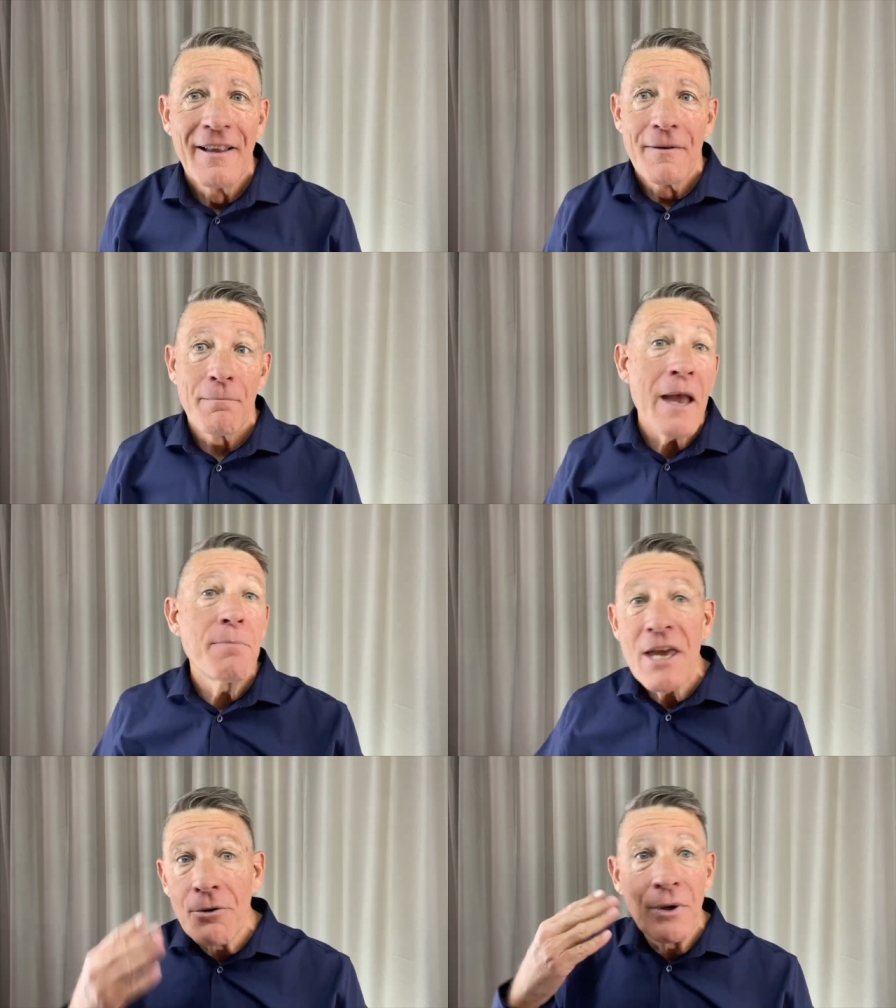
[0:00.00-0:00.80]

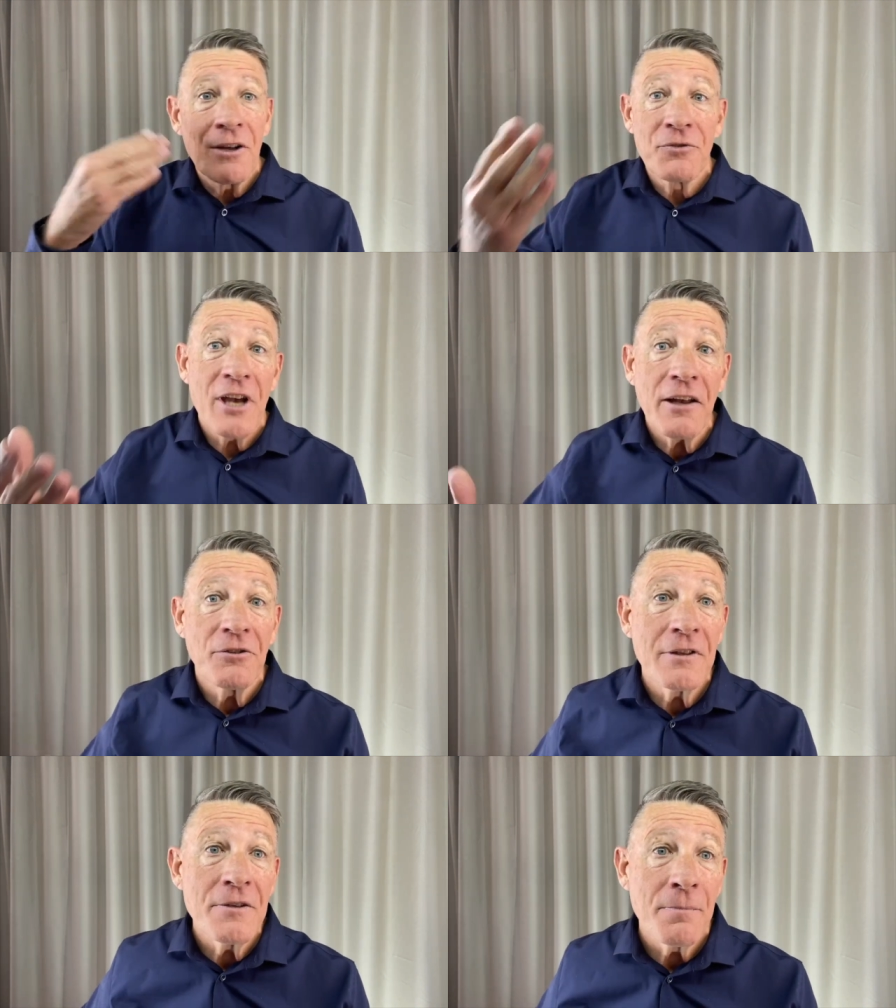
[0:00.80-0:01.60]
maybe he would have
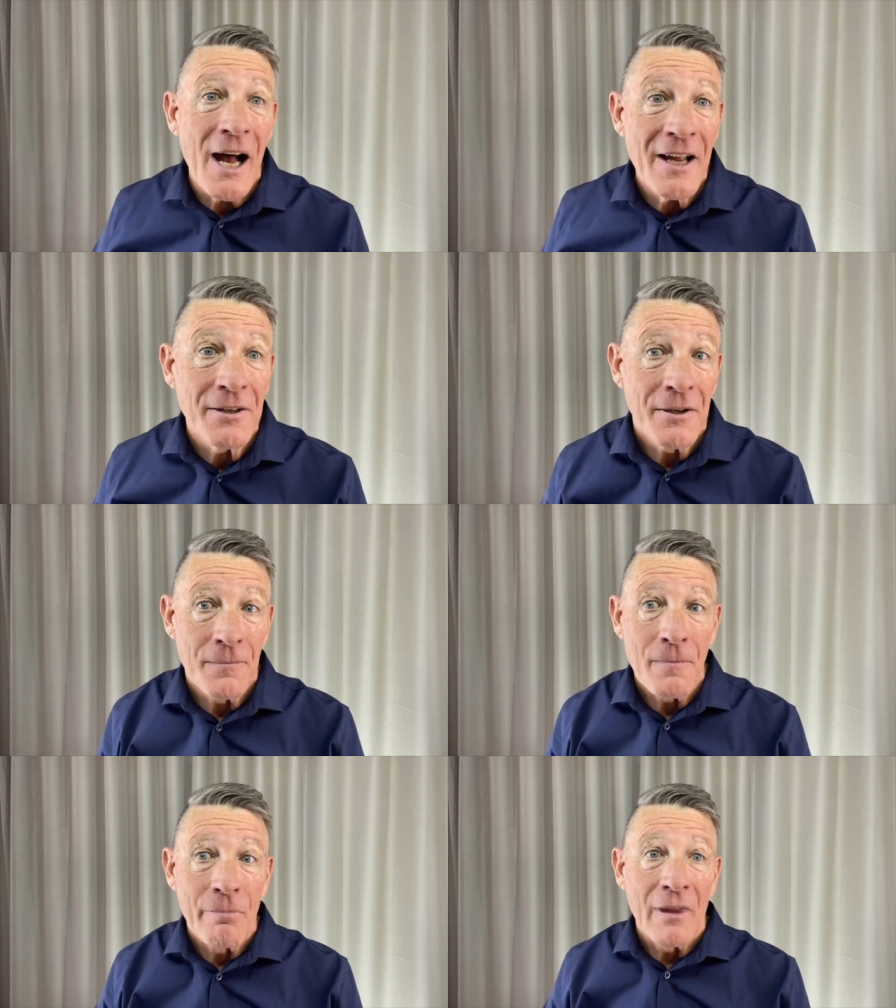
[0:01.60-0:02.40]
changed his mind.
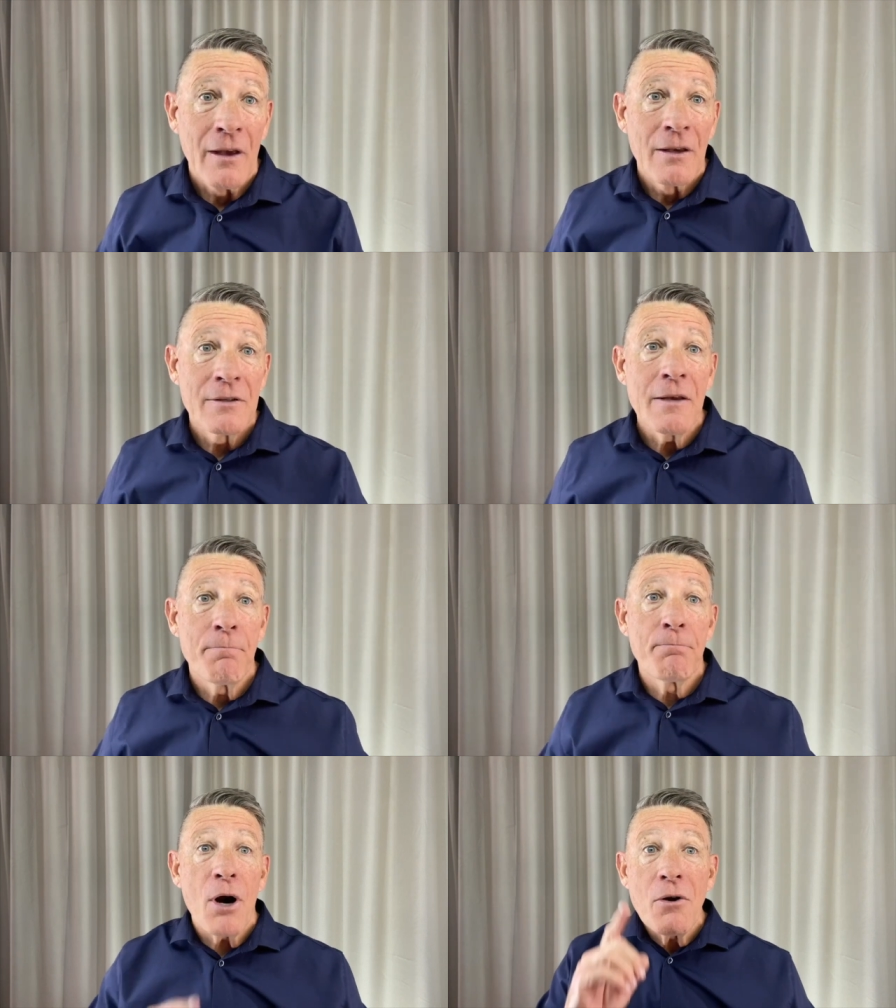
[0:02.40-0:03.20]
See,
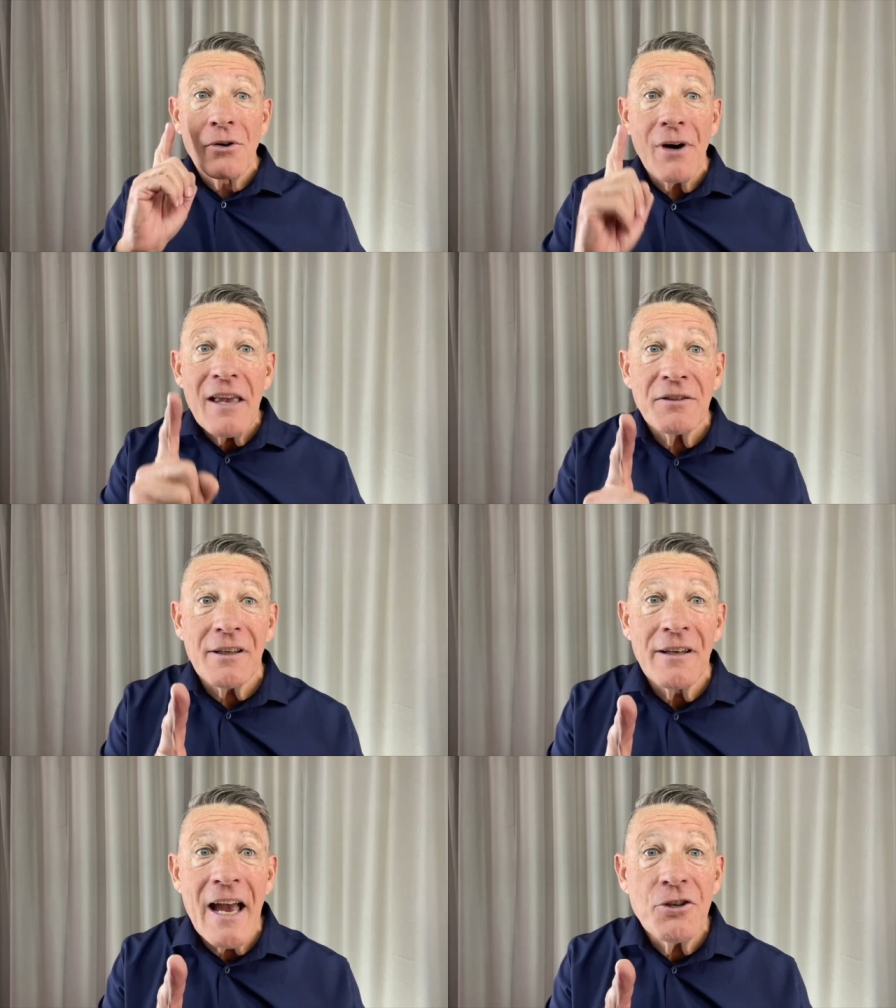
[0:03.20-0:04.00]

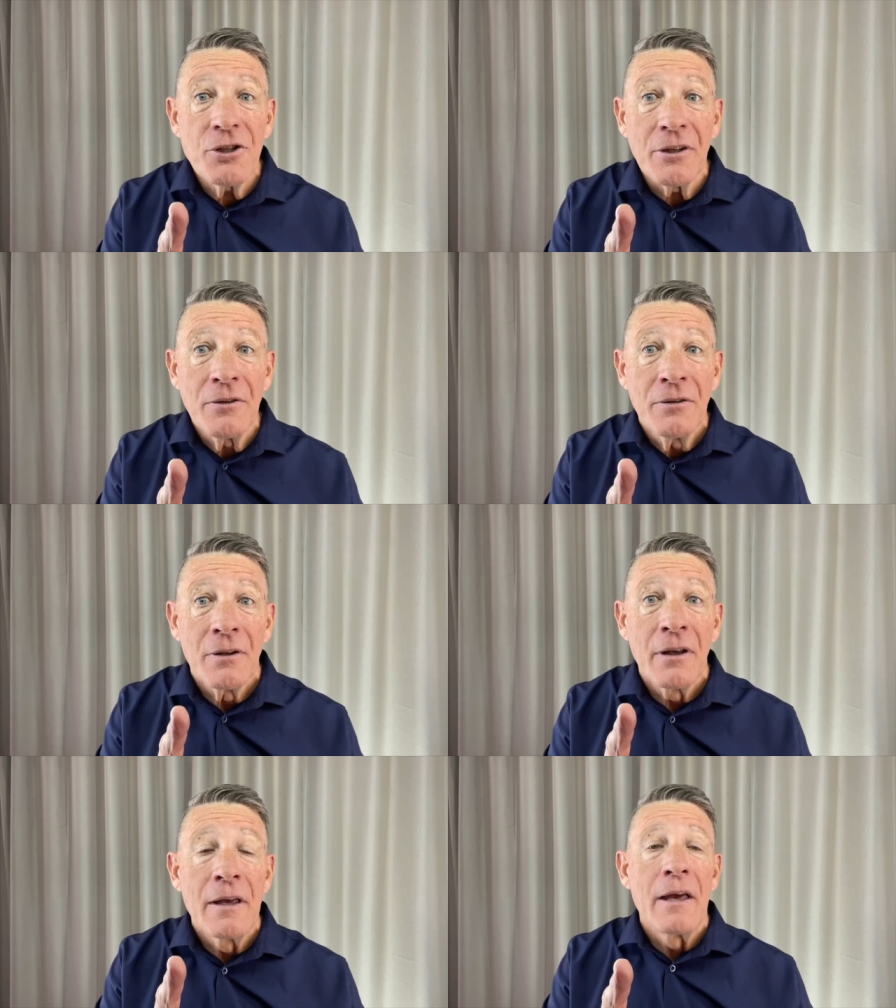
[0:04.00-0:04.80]
procrastination
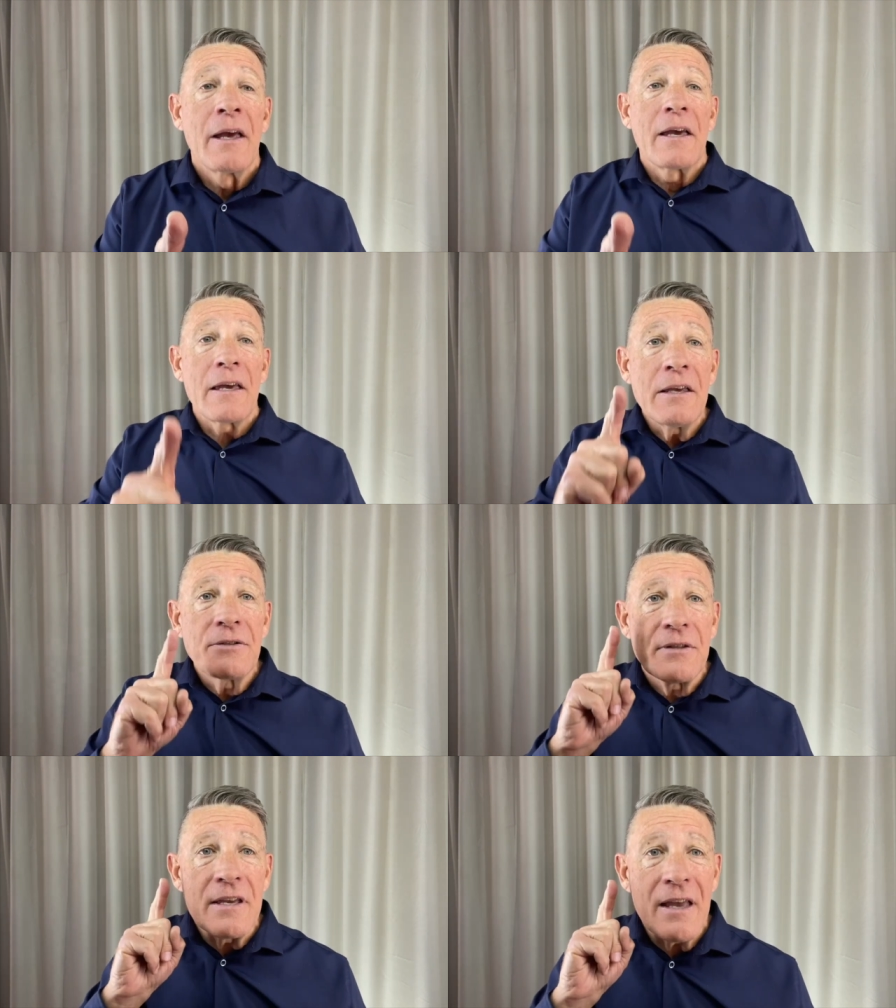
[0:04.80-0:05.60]

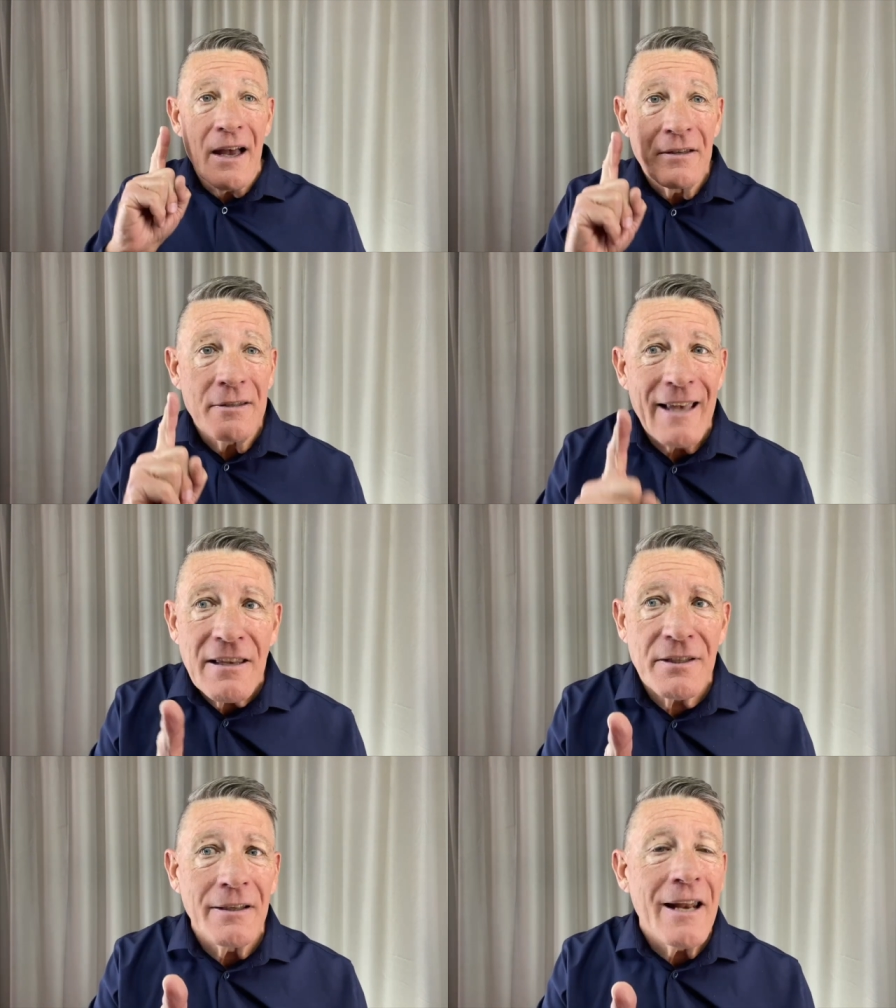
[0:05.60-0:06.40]
is the
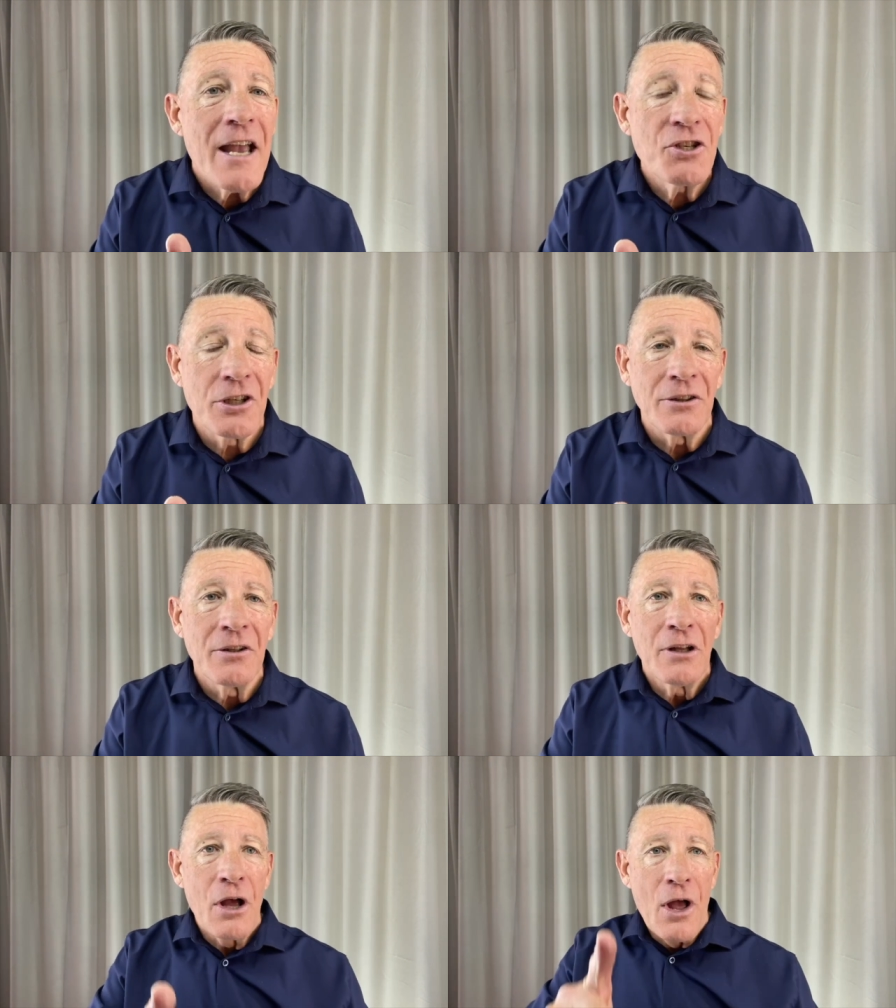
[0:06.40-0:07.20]

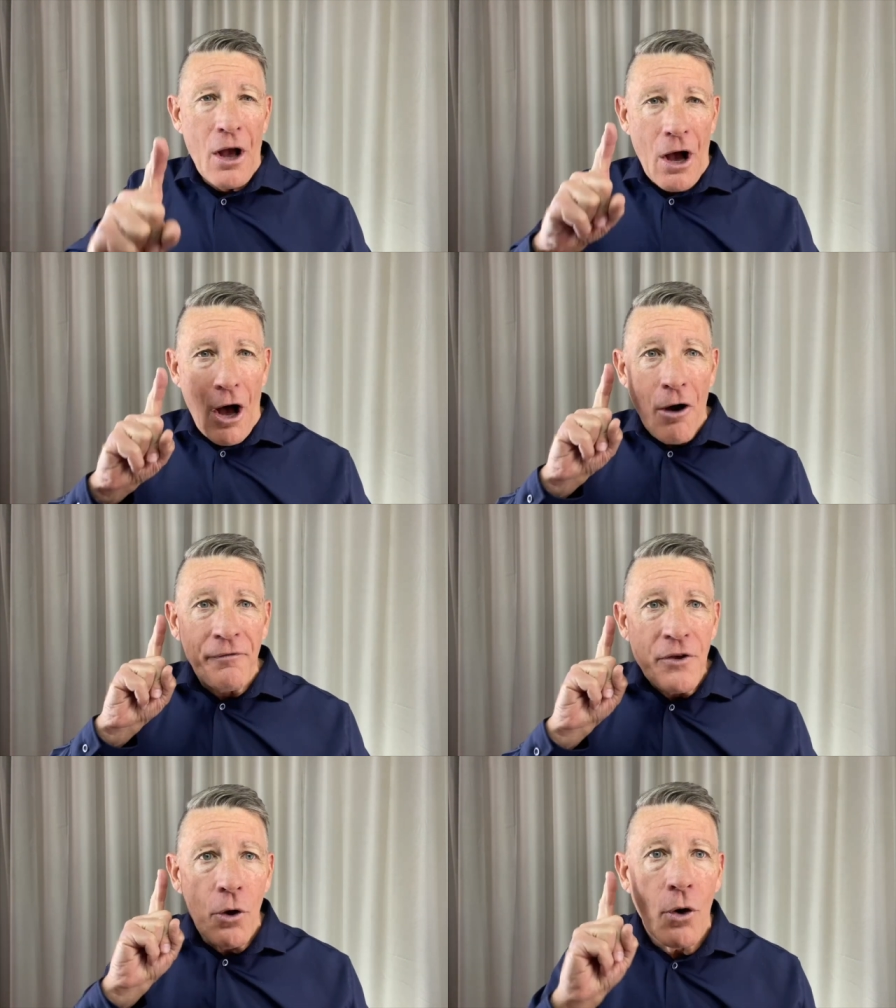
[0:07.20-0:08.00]
assassination of
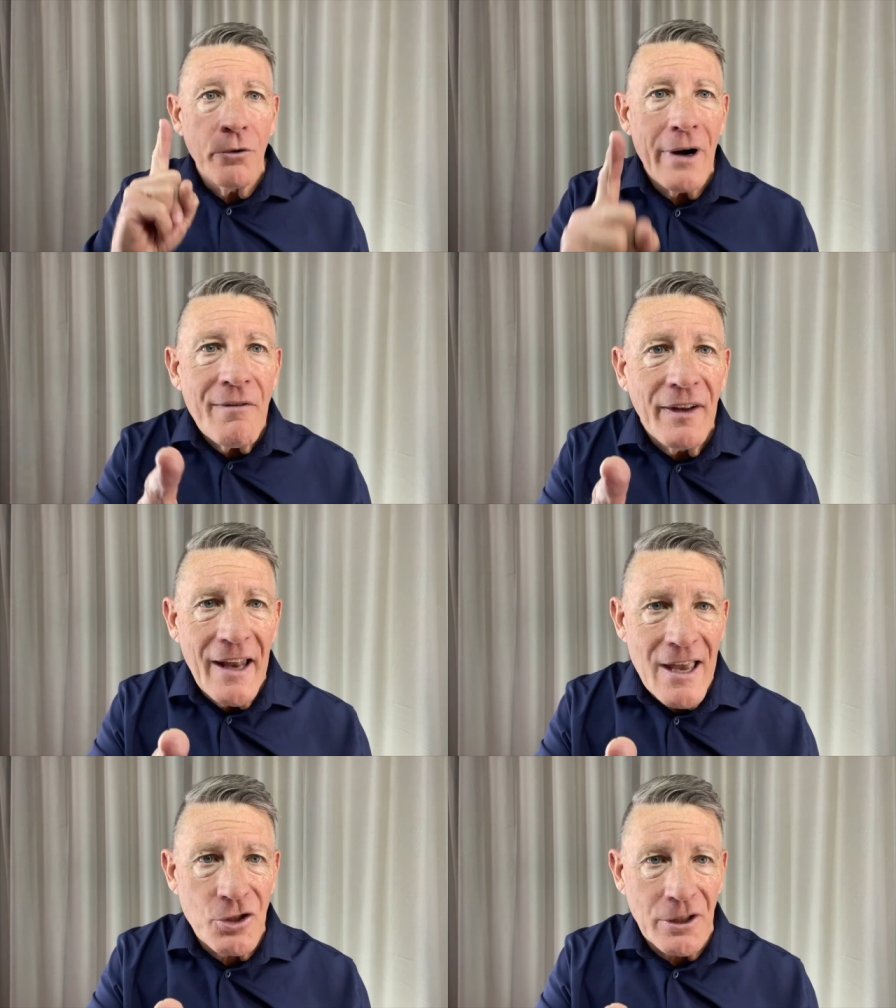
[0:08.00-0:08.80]
your
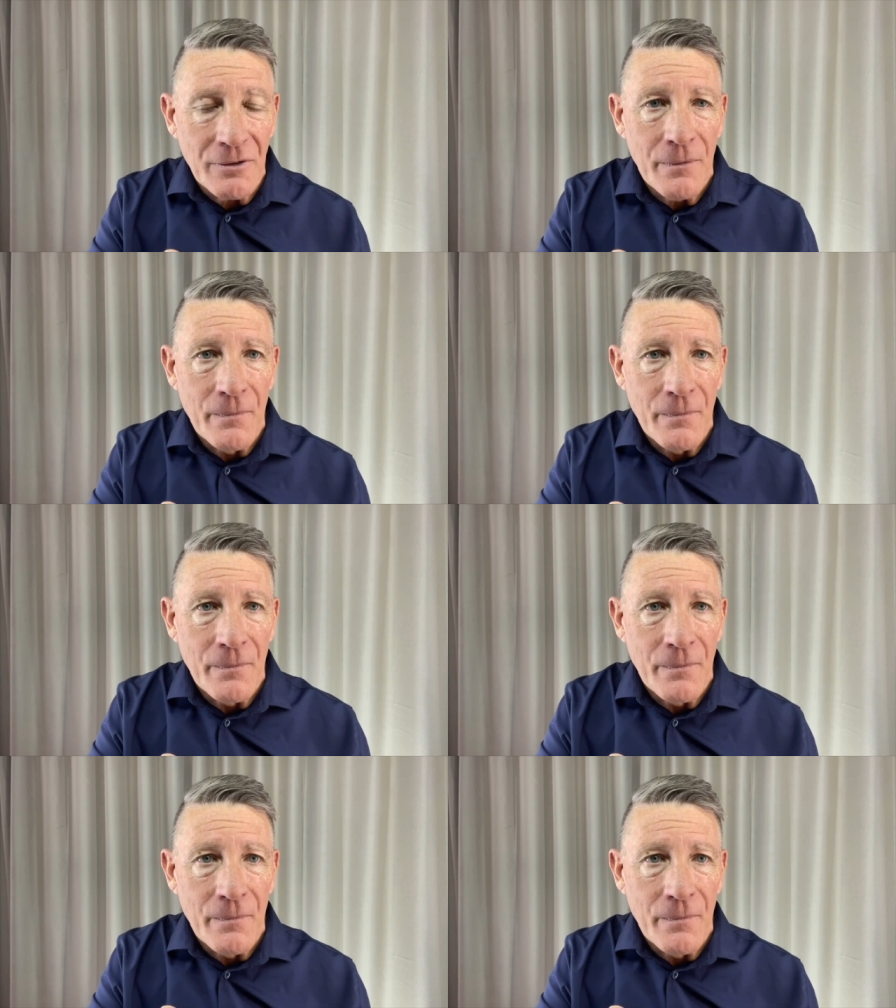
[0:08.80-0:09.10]
revelation.